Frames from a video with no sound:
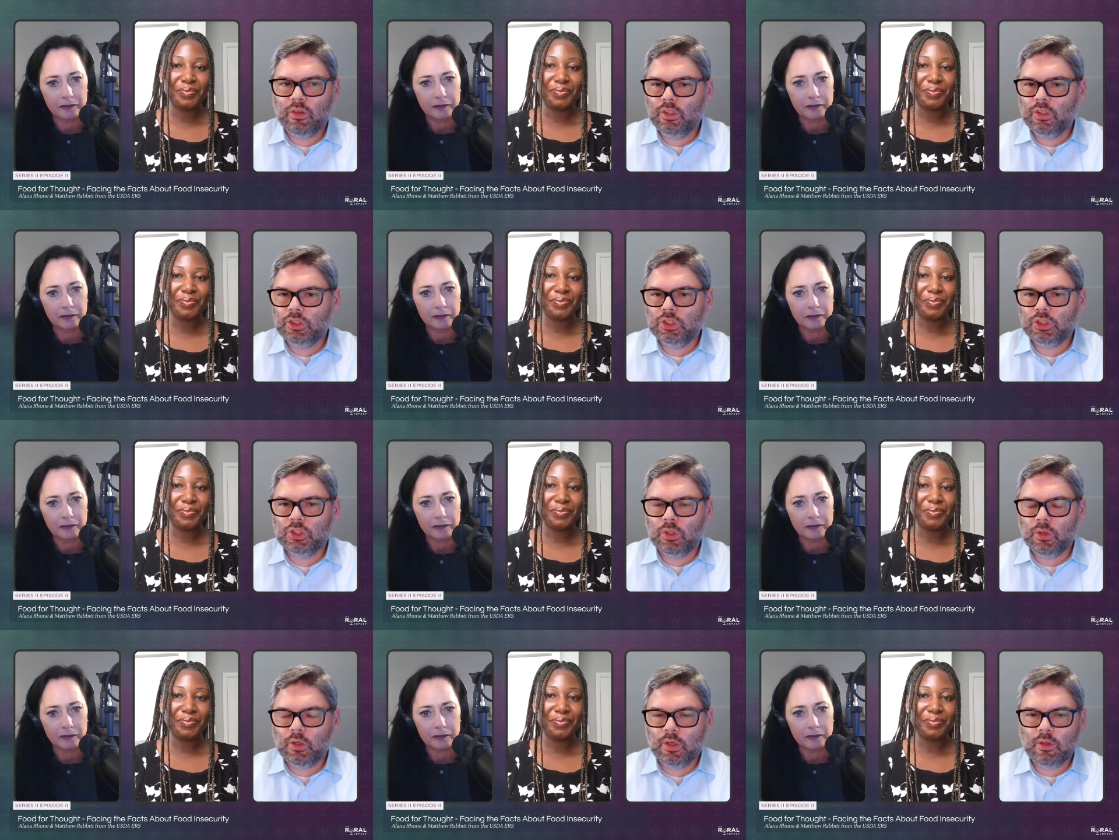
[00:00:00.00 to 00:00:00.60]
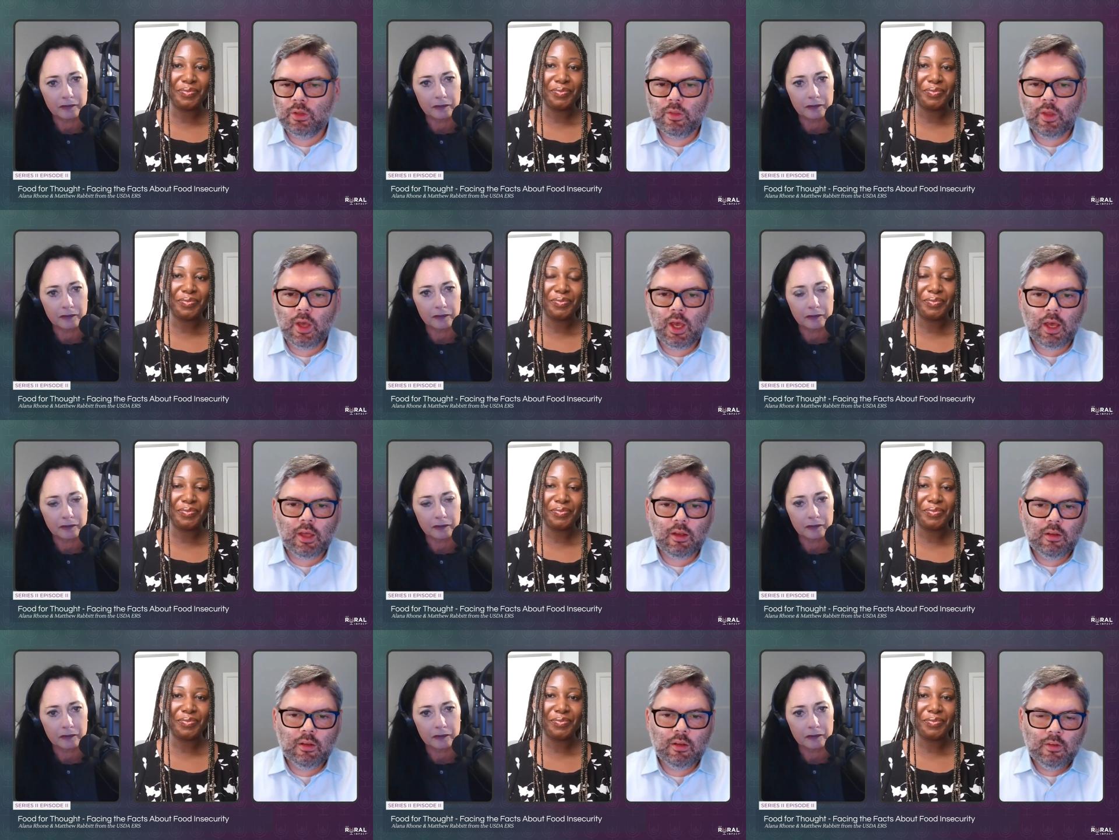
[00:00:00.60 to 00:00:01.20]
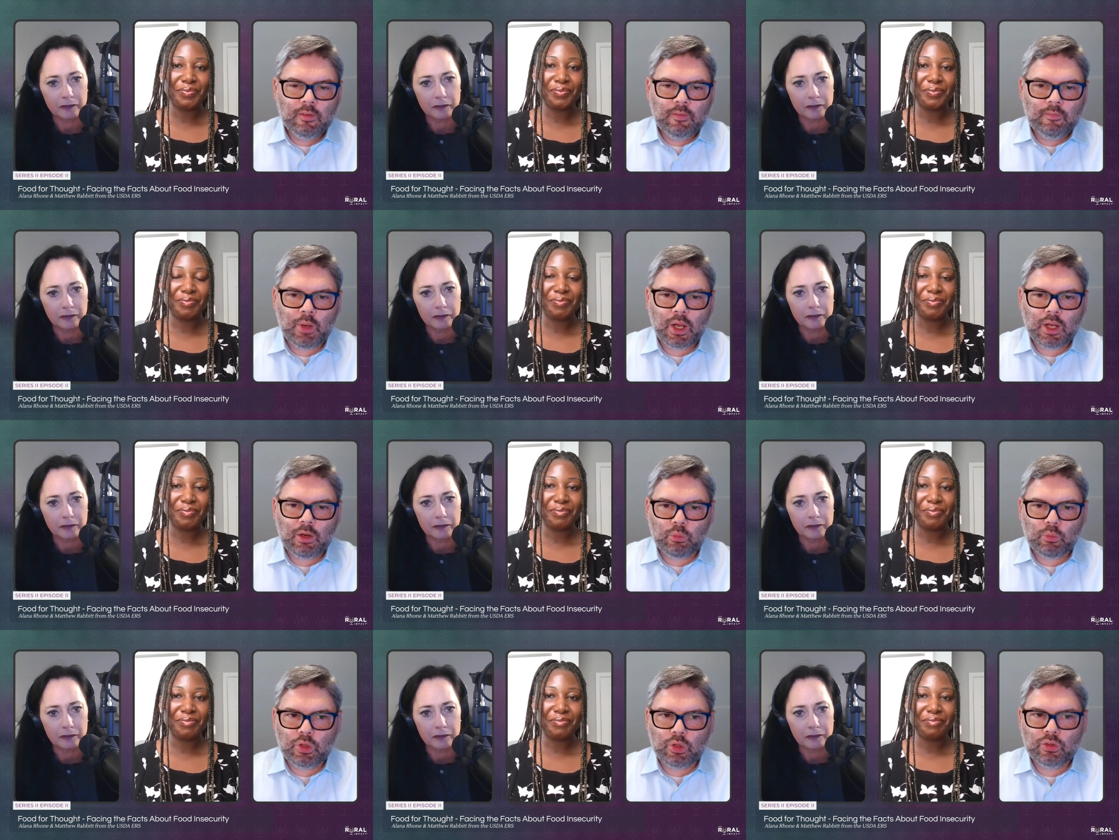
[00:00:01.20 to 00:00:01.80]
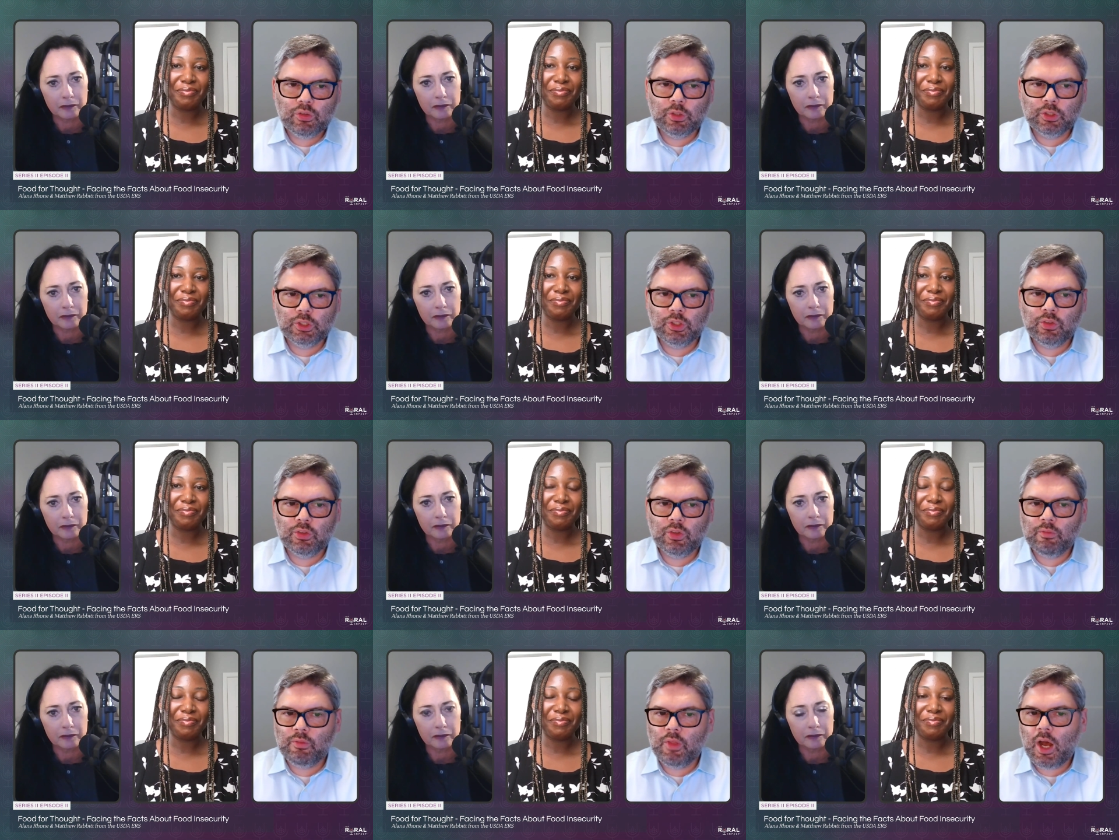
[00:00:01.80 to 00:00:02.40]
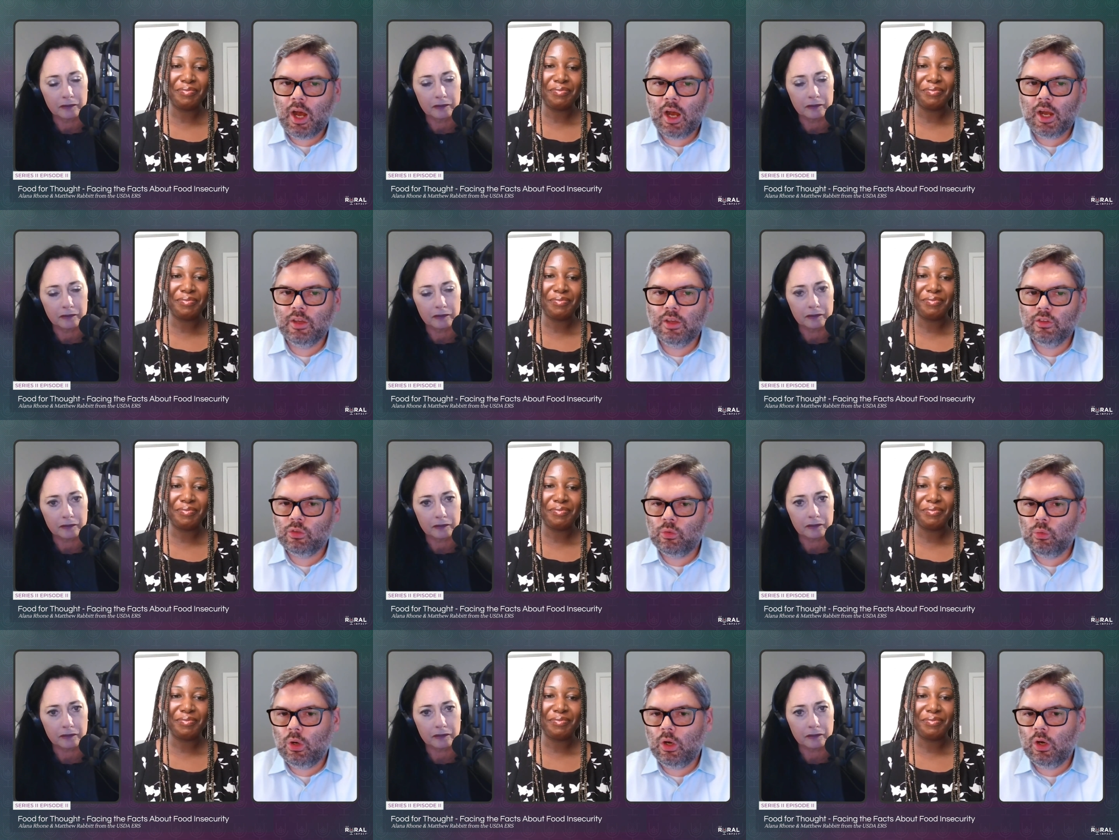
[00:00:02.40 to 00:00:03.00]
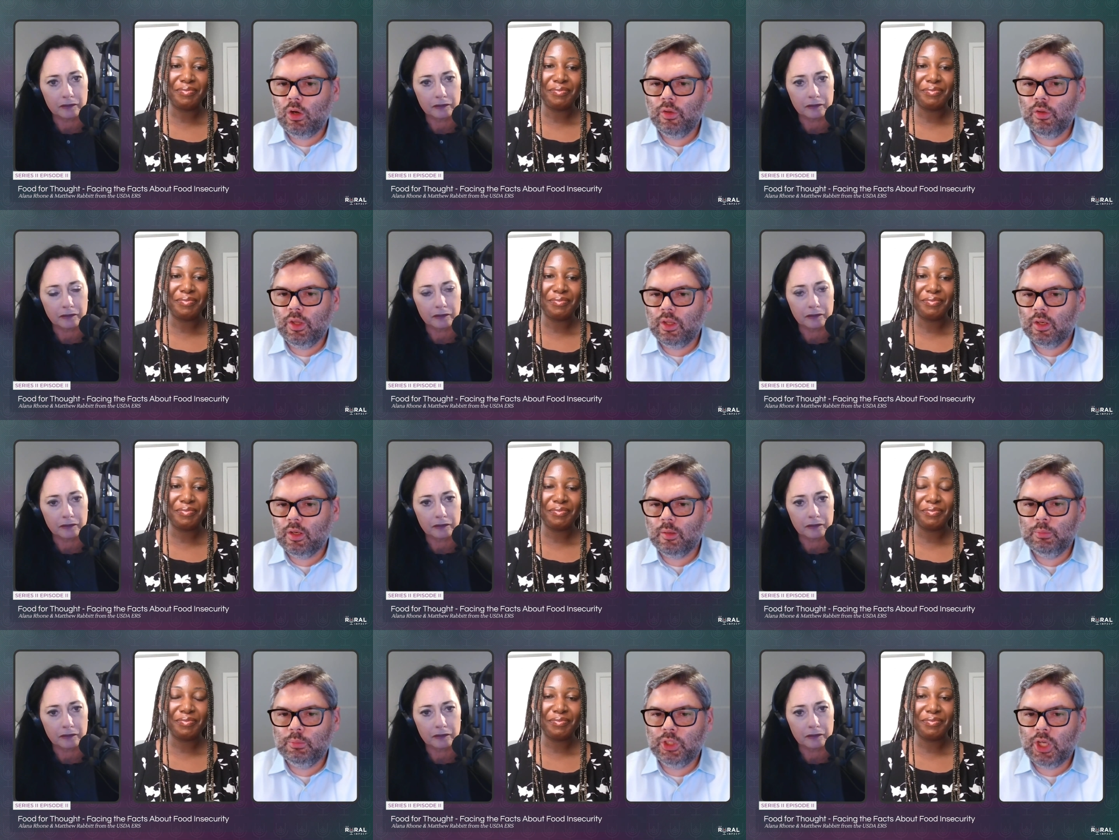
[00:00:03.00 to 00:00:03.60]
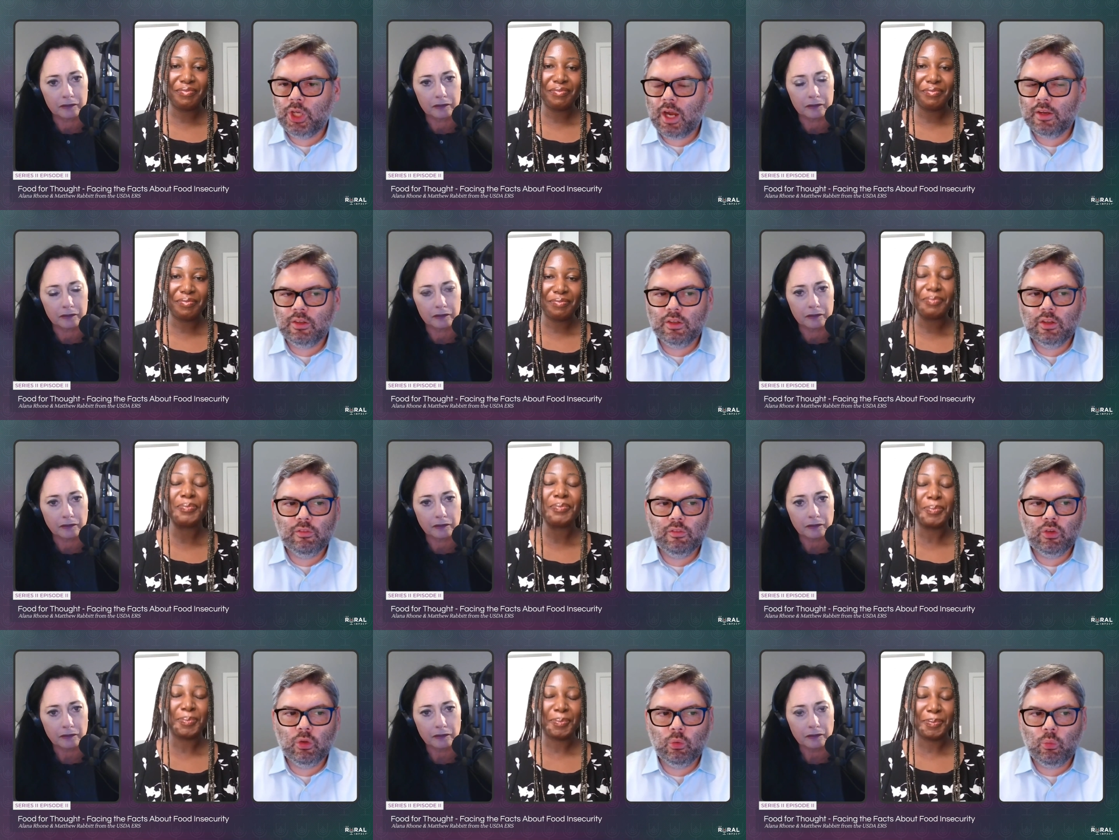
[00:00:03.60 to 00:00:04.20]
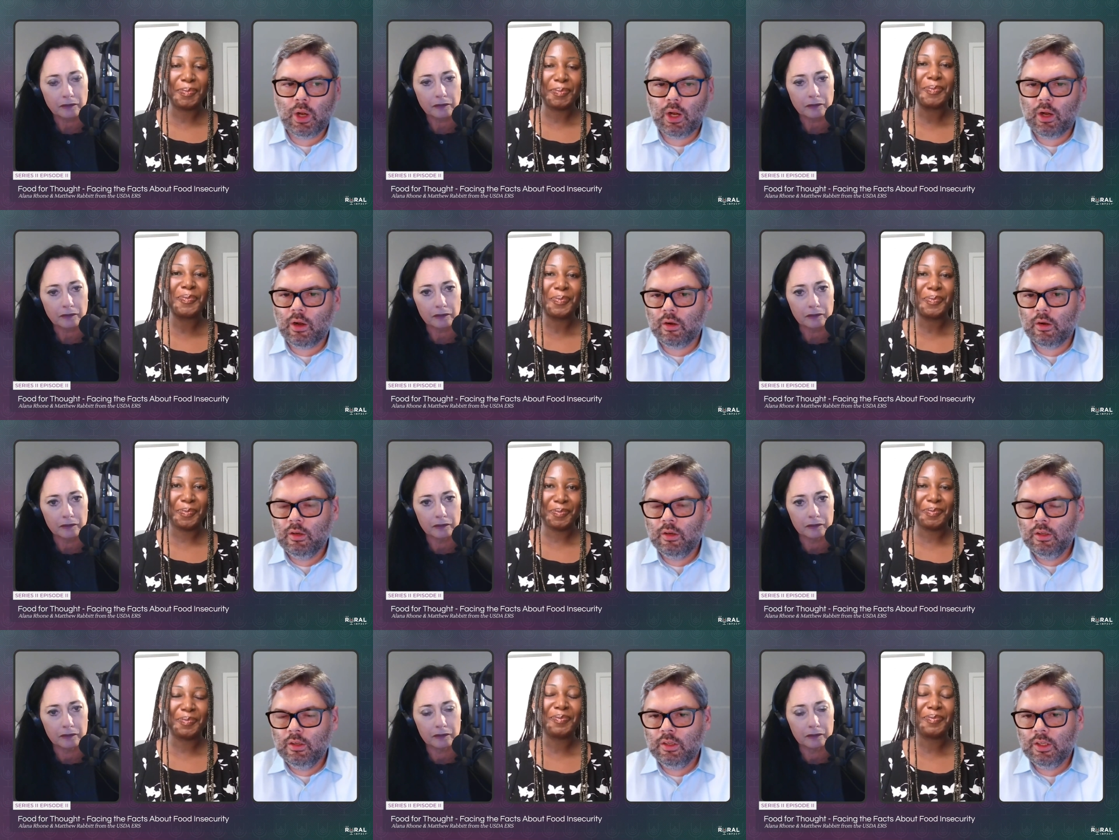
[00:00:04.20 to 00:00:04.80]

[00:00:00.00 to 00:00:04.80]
Speaker 1: and ensuring that my research is of the highest quality and objective to where